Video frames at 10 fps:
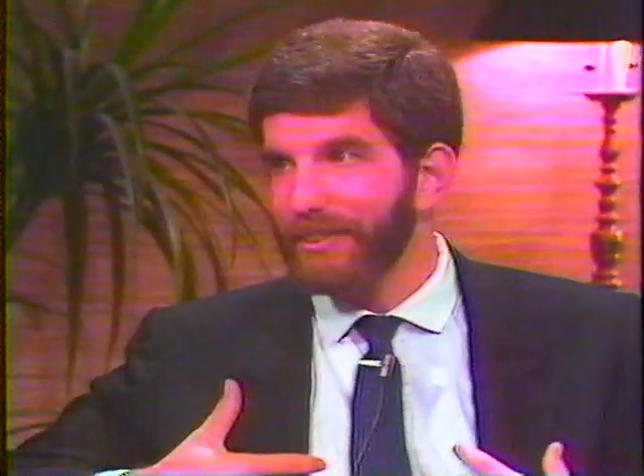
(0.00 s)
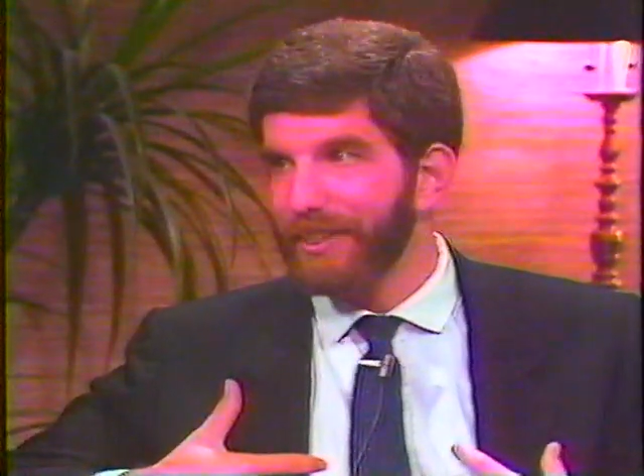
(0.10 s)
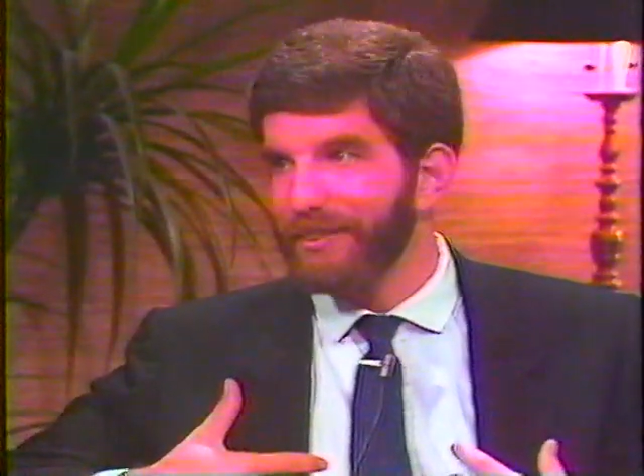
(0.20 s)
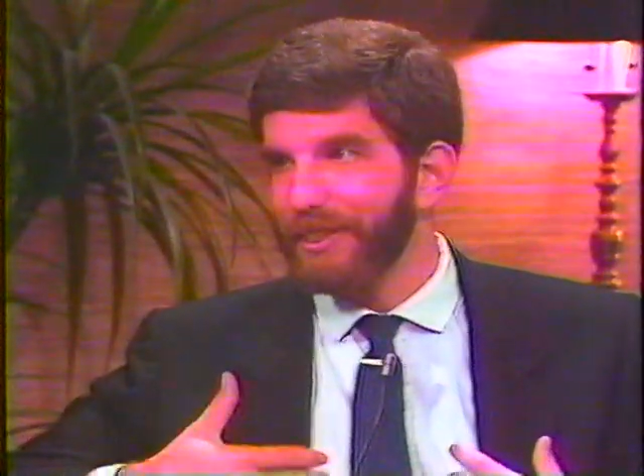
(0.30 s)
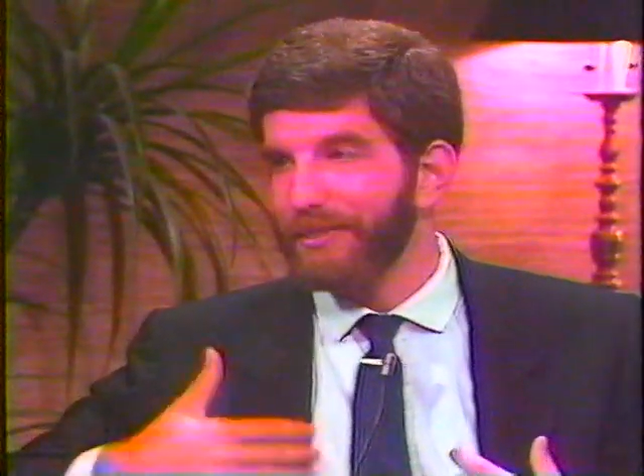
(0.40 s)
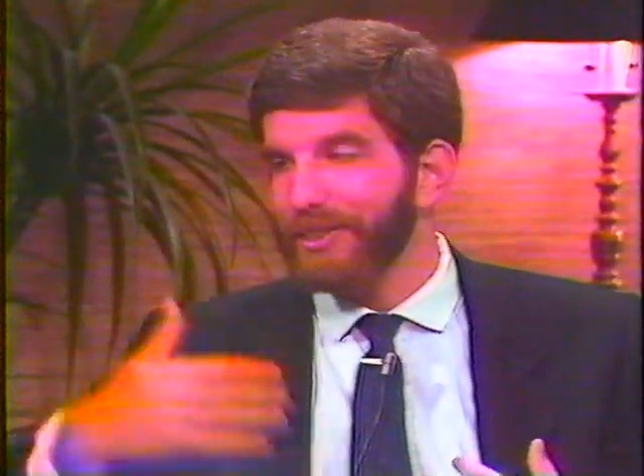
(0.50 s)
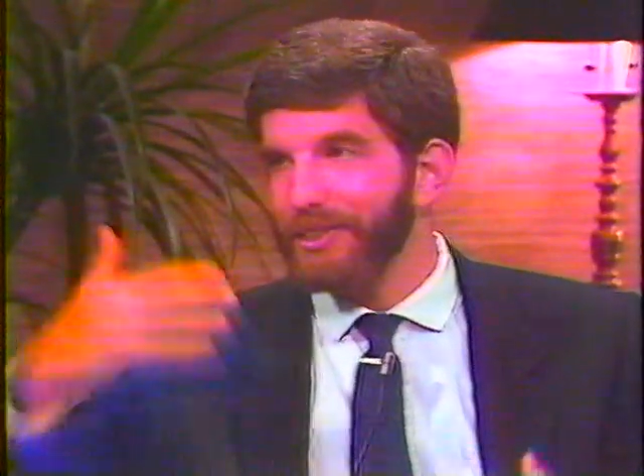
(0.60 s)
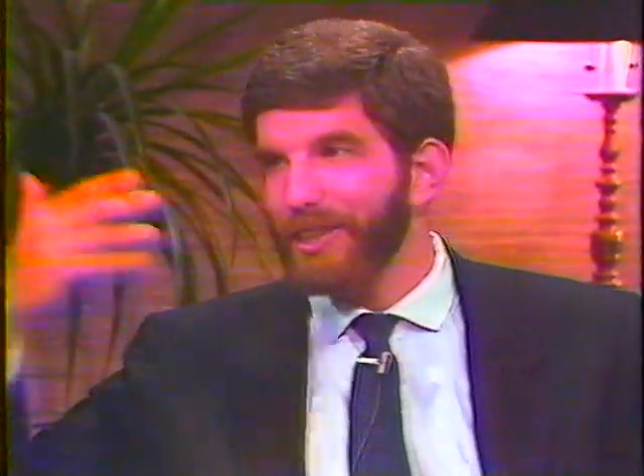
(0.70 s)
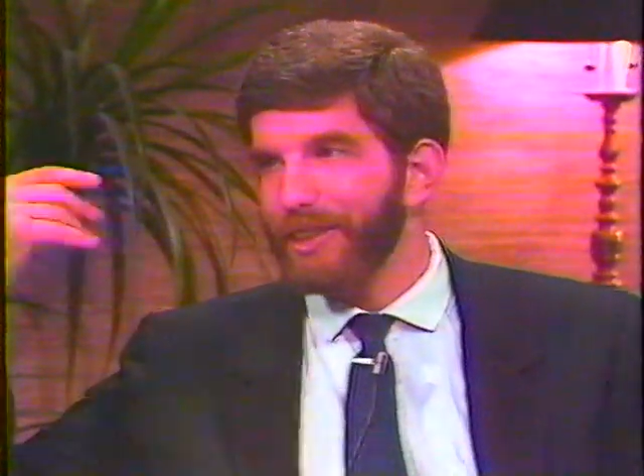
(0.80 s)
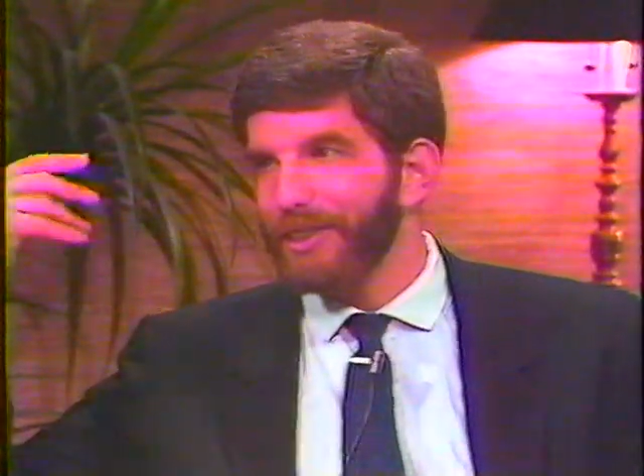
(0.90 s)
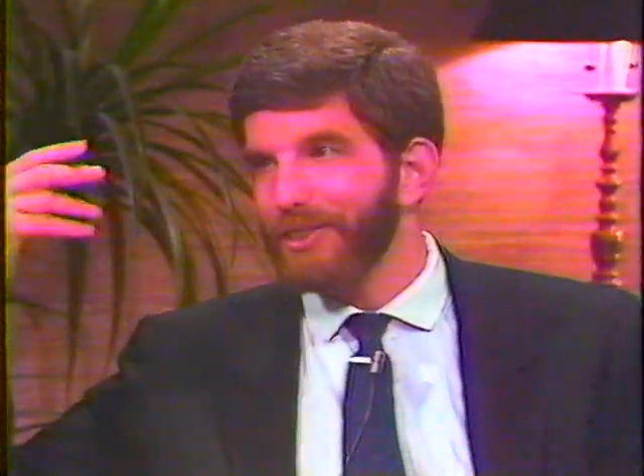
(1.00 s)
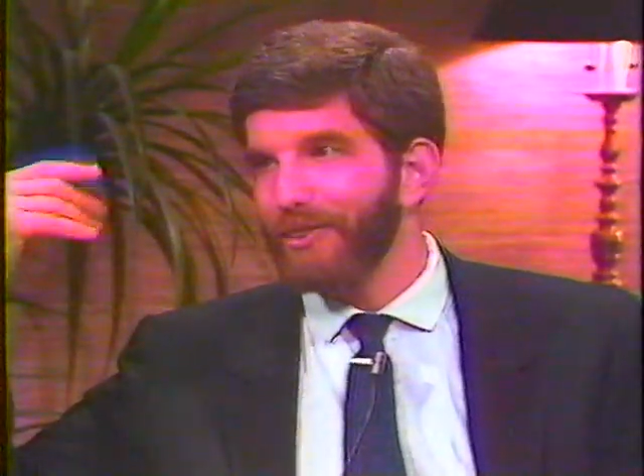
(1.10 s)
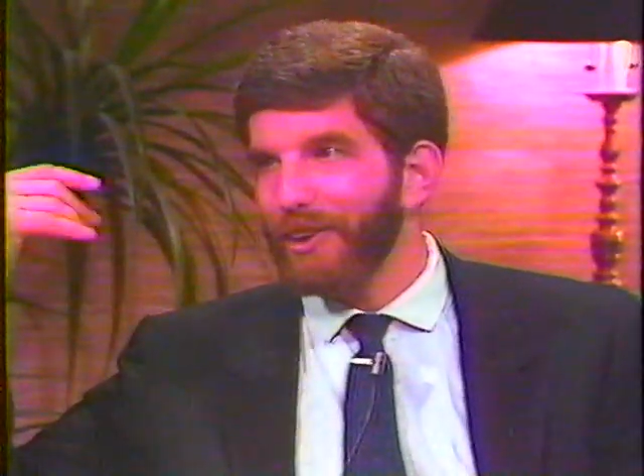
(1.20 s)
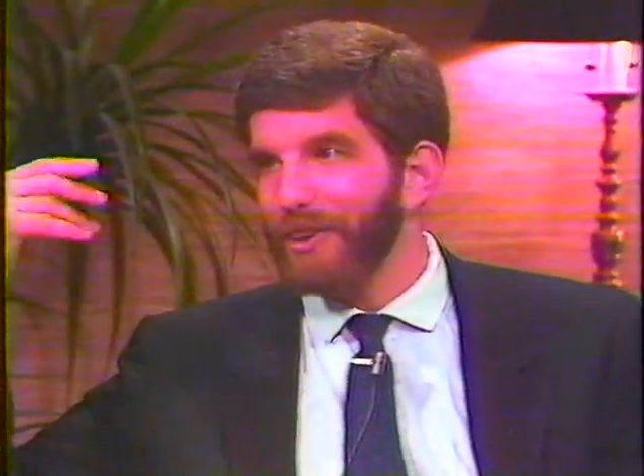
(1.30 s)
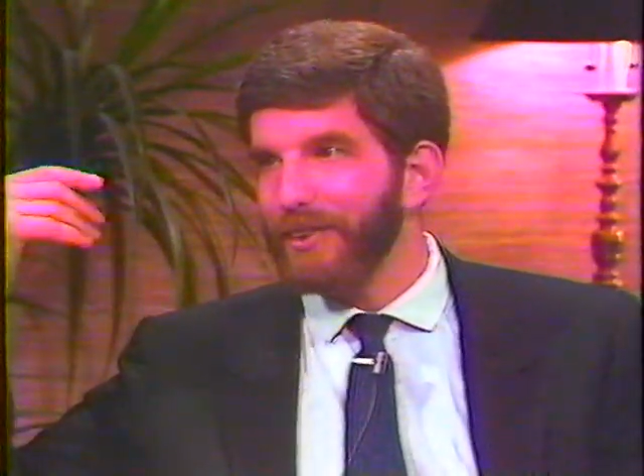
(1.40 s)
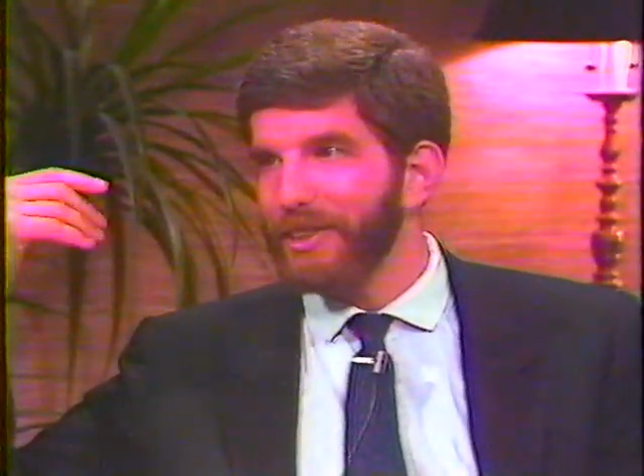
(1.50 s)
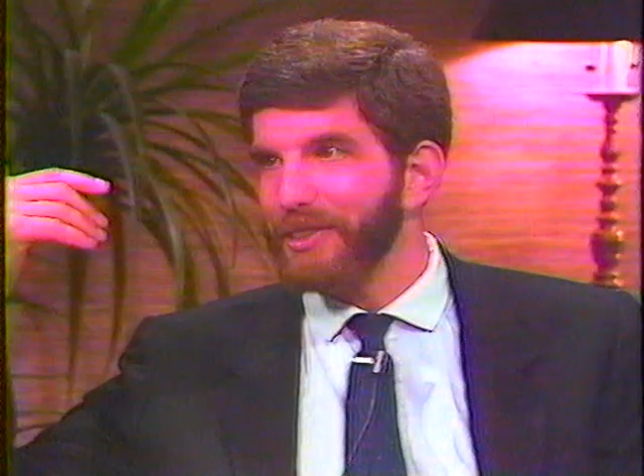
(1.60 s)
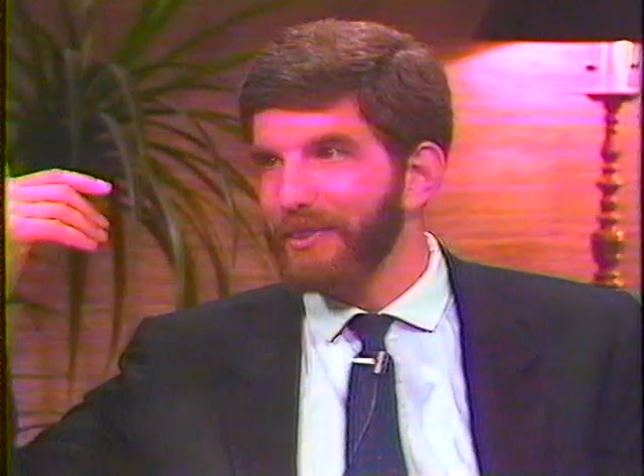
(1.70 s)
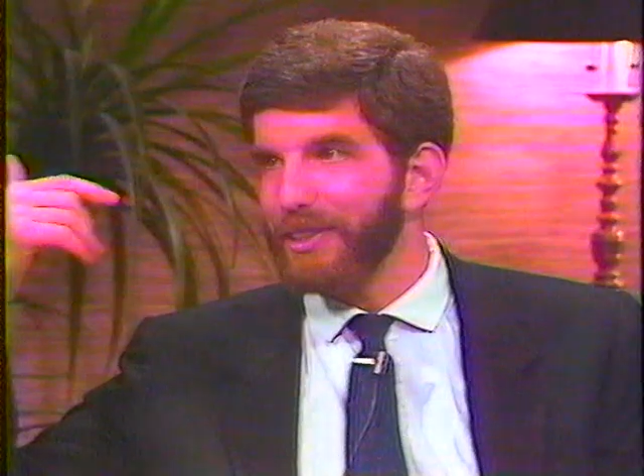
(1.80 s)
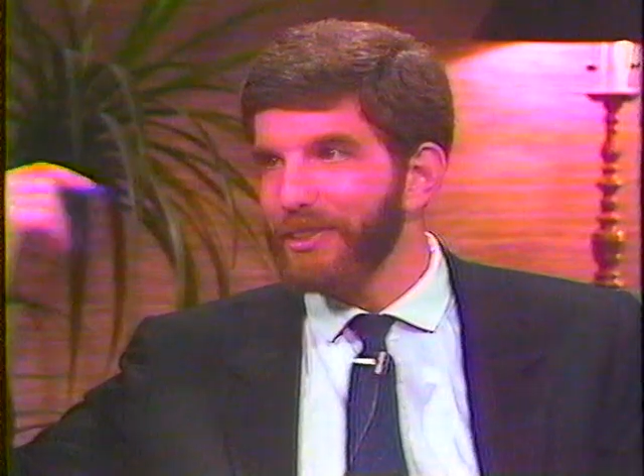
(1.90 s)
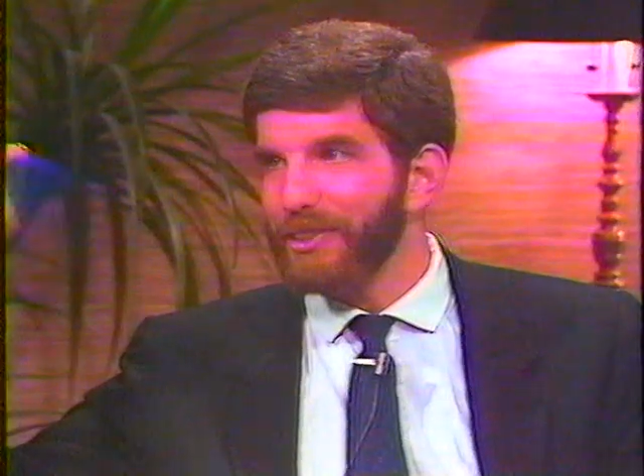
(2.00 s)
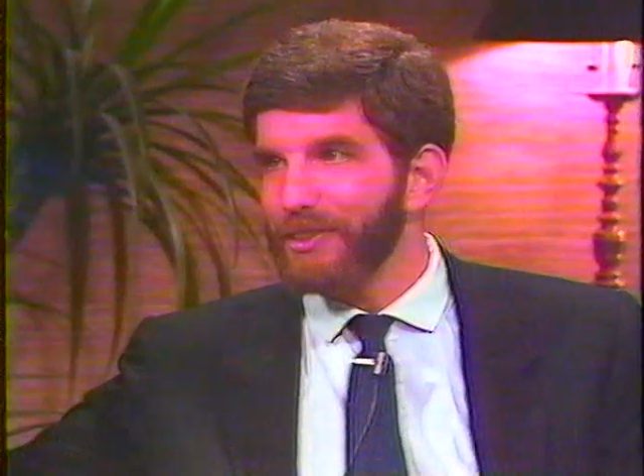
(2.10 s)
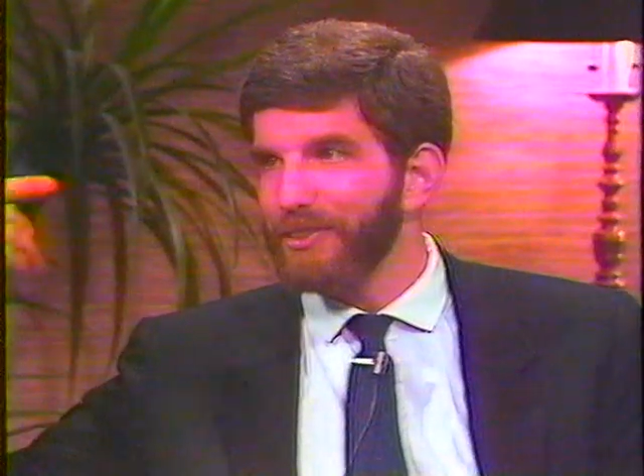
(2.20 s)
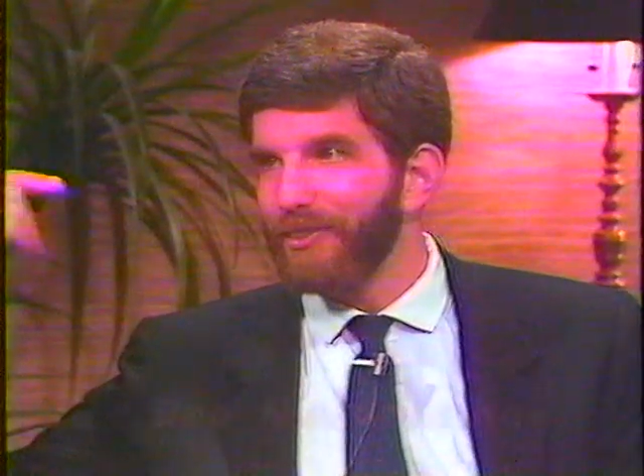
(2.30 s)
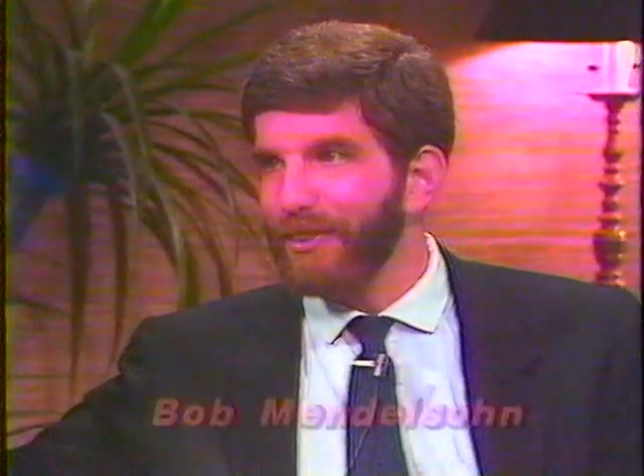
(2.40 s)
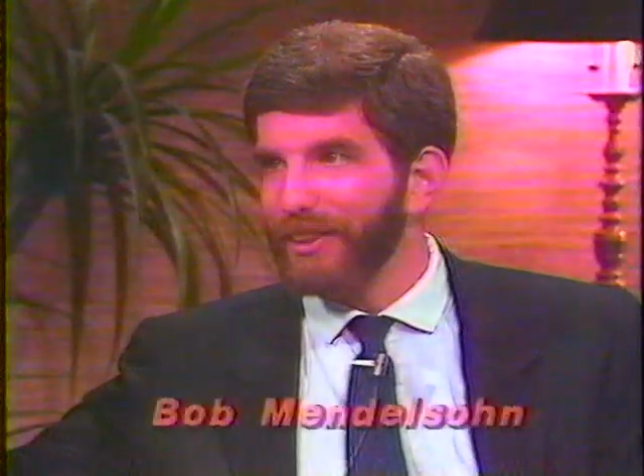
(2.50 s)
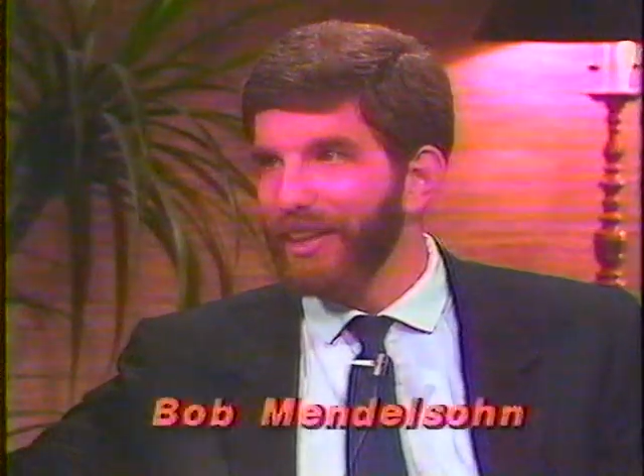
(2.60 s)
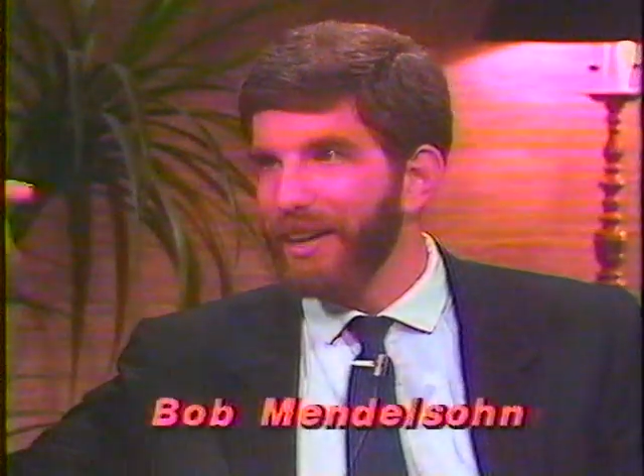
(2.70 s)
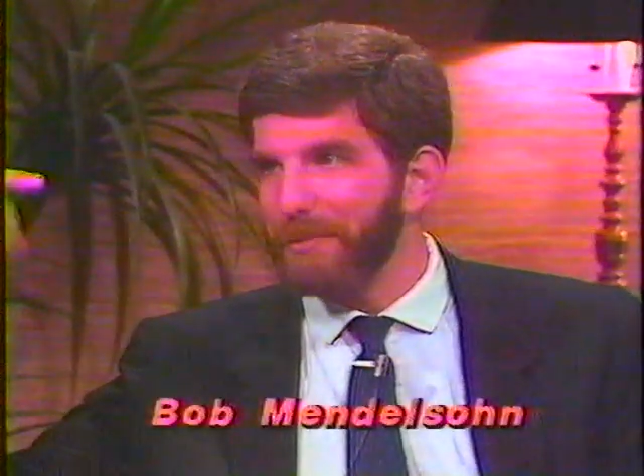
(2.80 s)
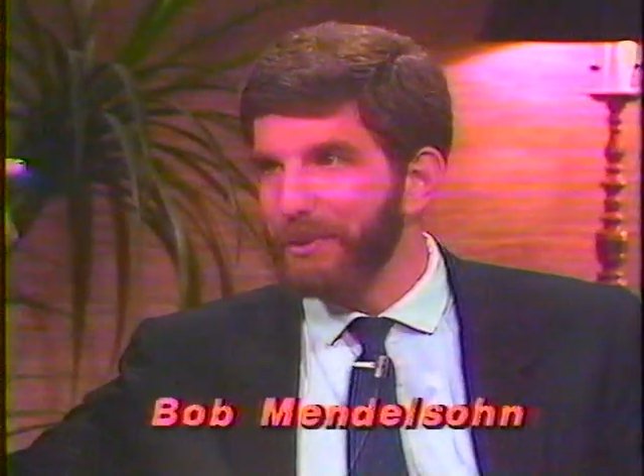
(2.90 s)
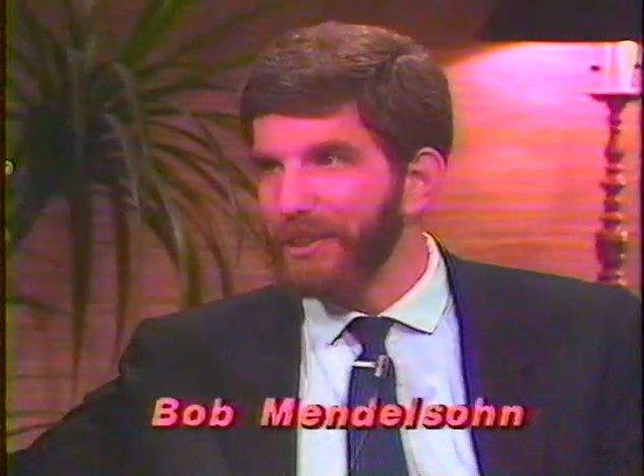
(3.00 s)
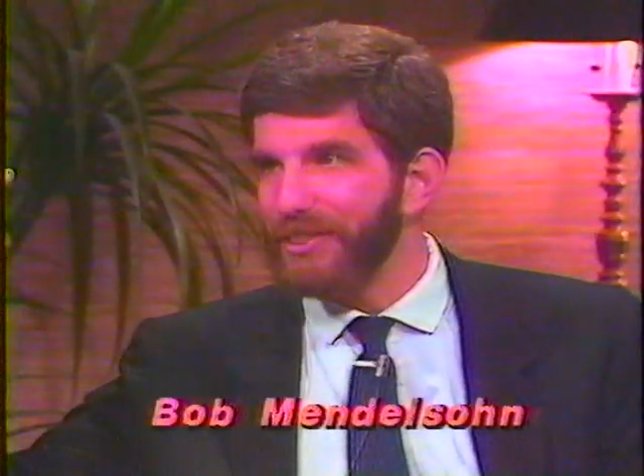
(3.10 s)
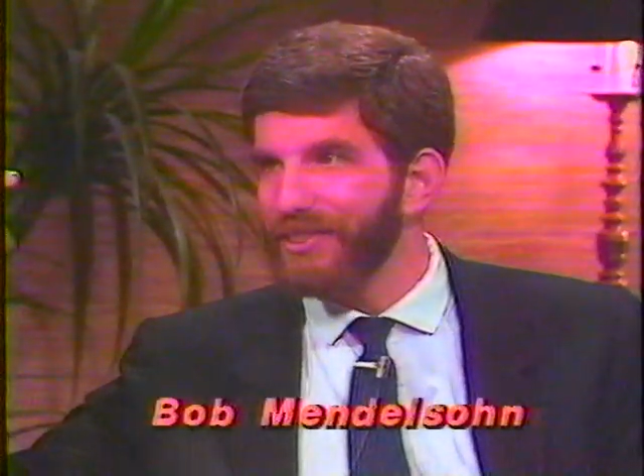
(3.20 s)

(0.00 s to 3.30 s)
even if it's tucked as far away as it was in those four Atlanta boys.